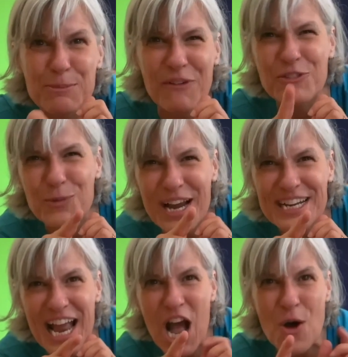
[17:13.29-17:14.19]
but for right
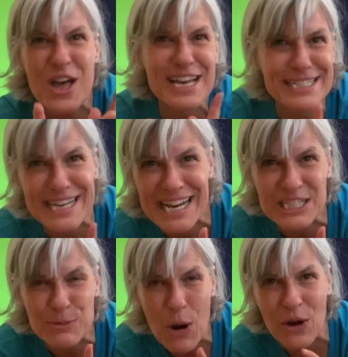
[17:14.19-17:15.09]
now,
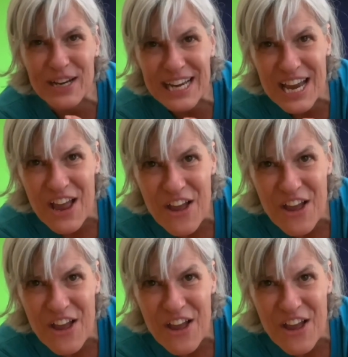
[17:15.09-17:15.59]
dance party,